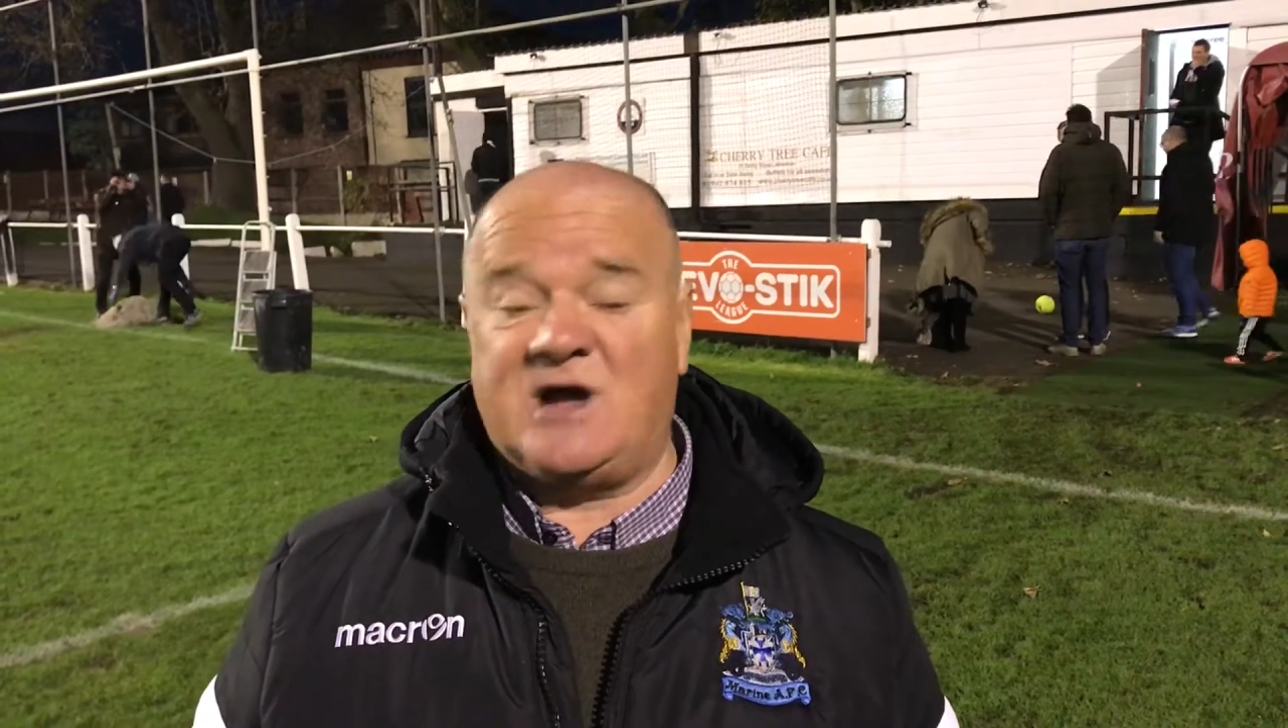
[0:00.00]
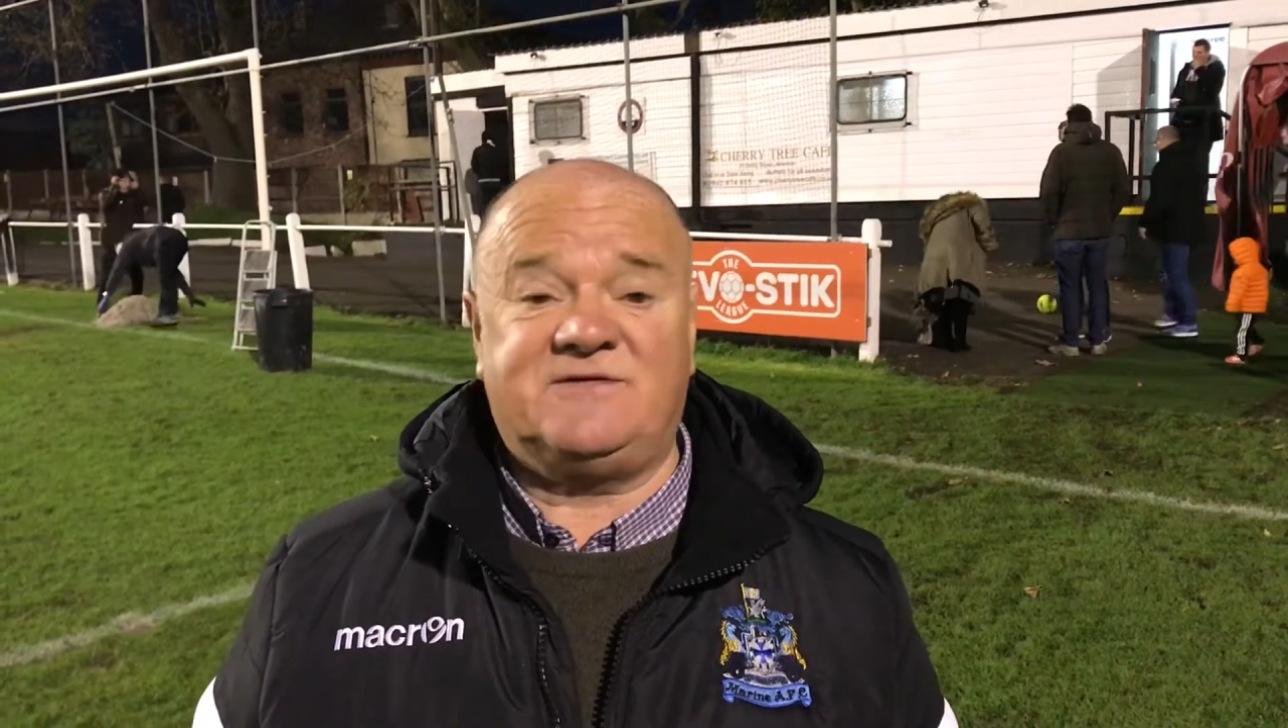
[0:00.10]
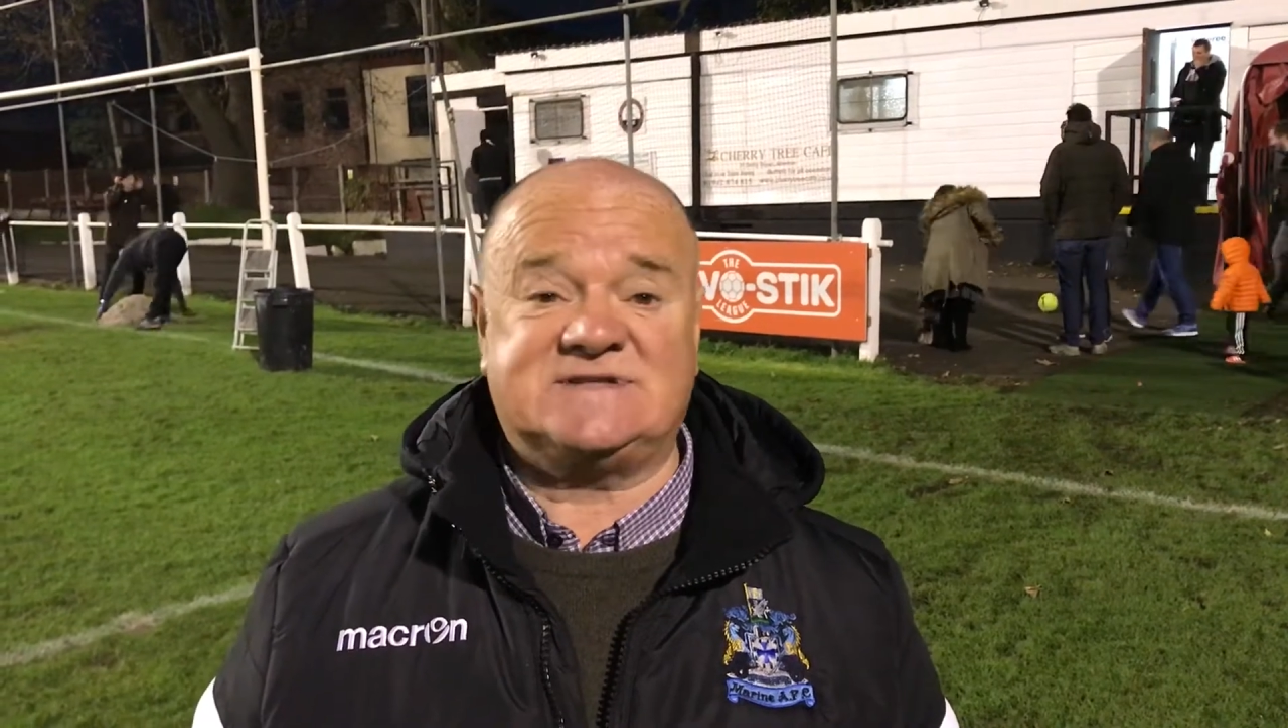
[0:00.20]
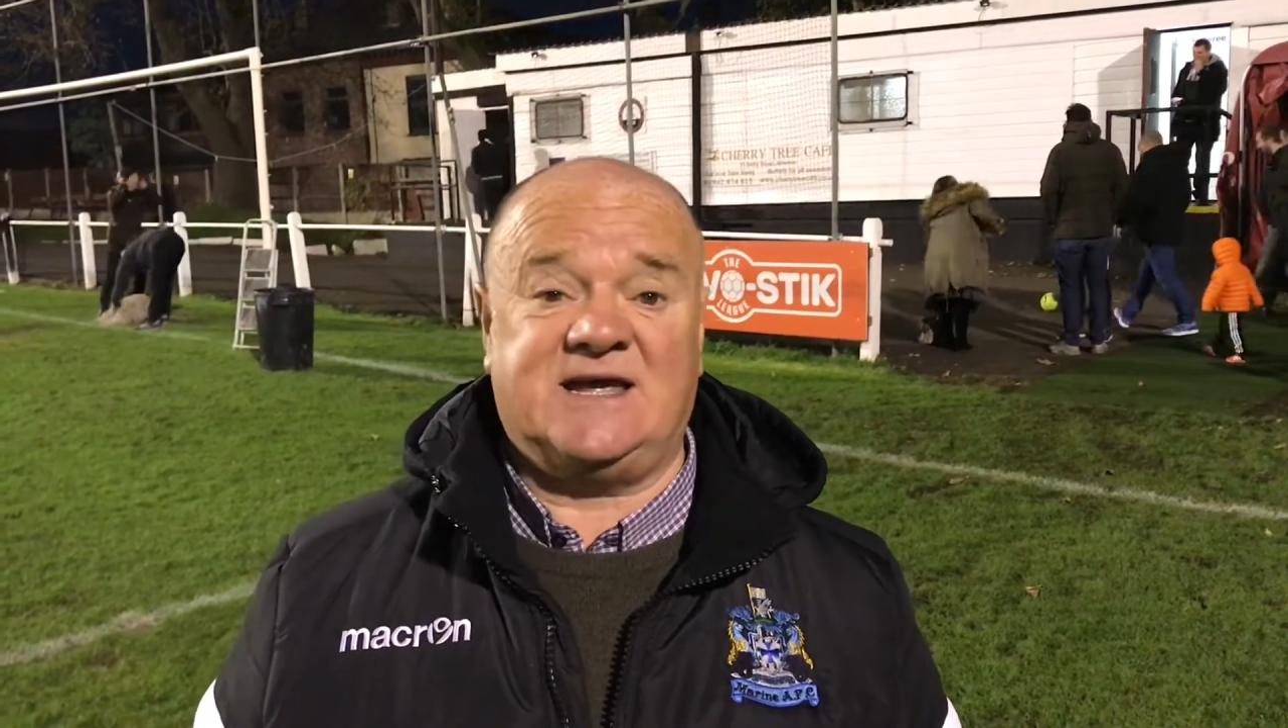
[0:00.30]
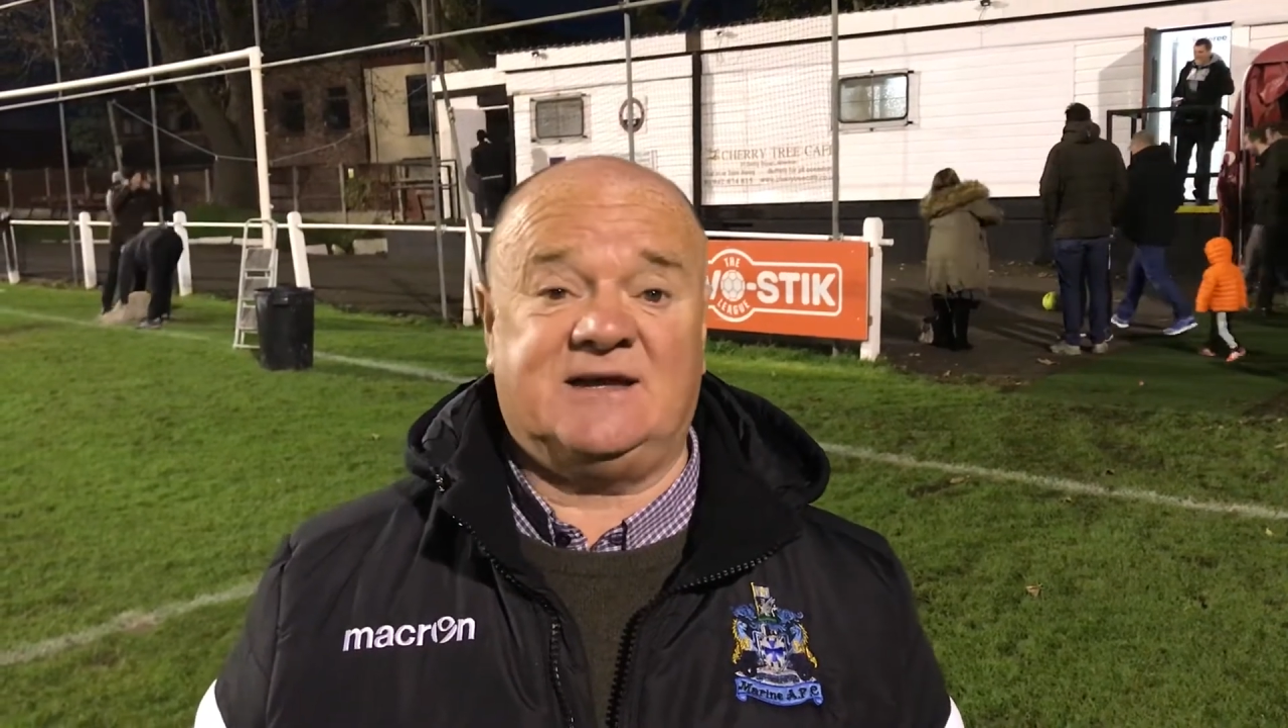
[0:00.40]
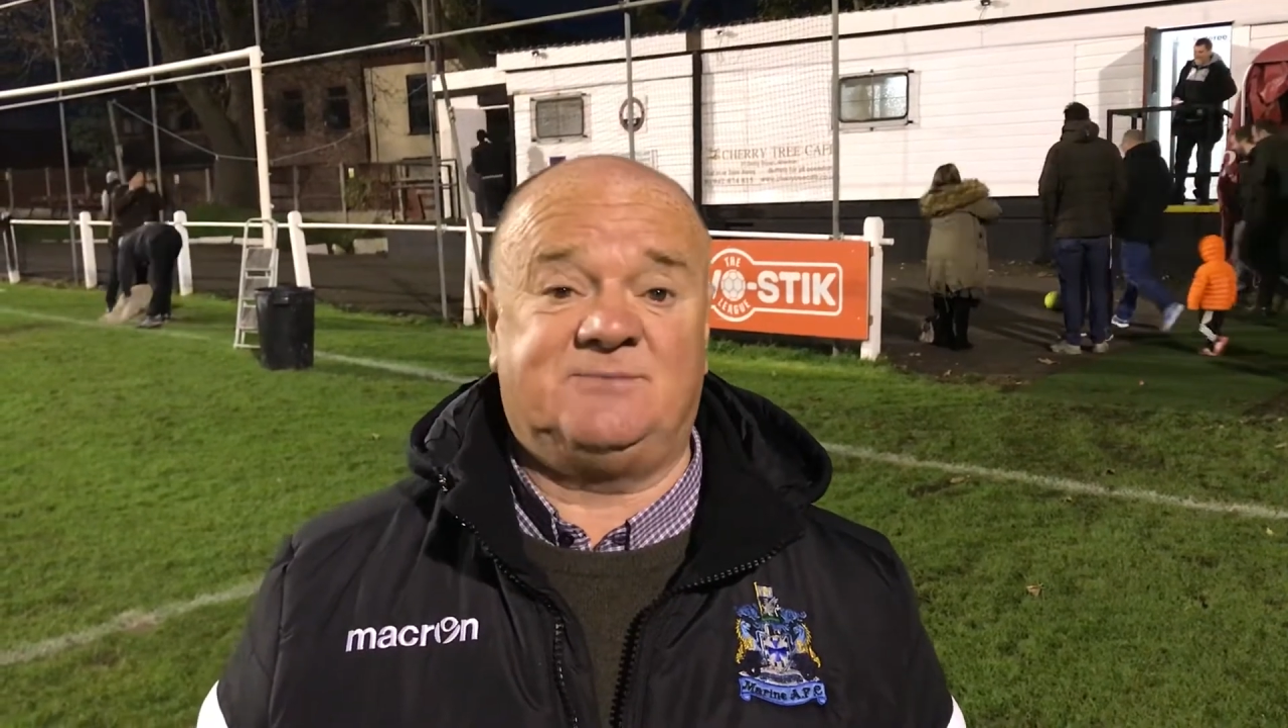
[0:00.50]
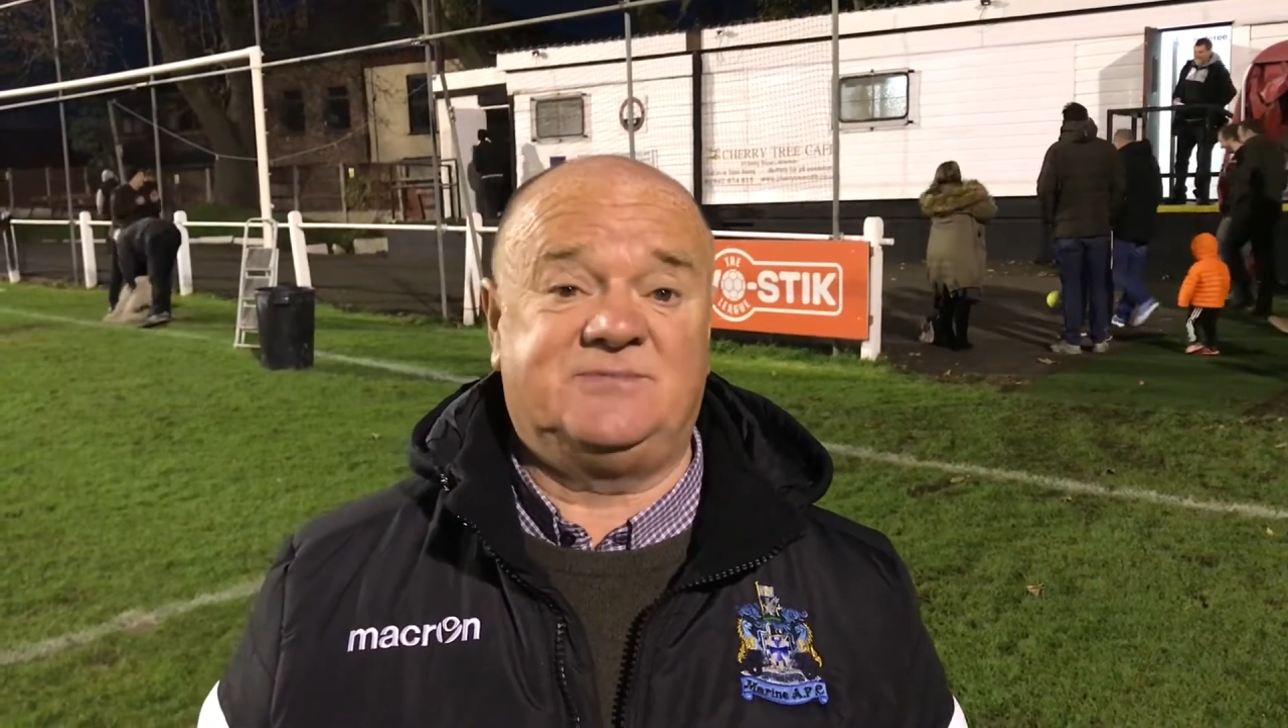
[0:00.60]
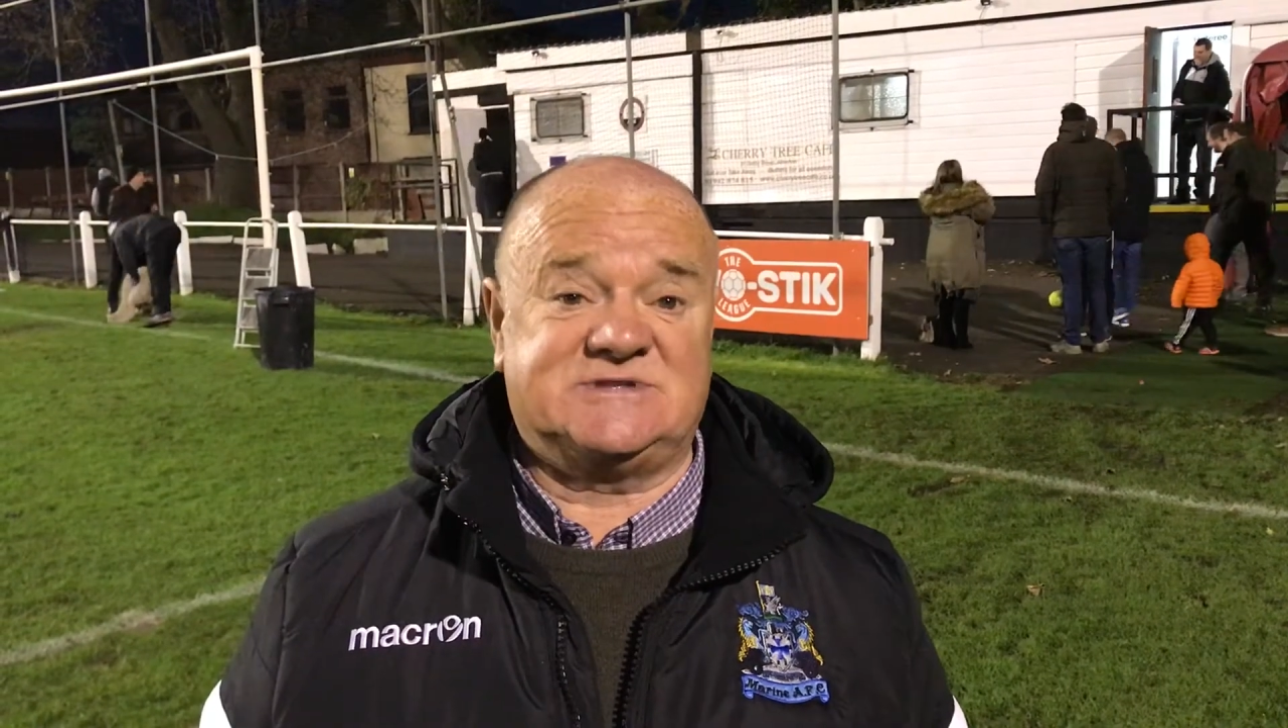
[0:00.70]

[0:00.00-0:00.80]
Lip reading: effort here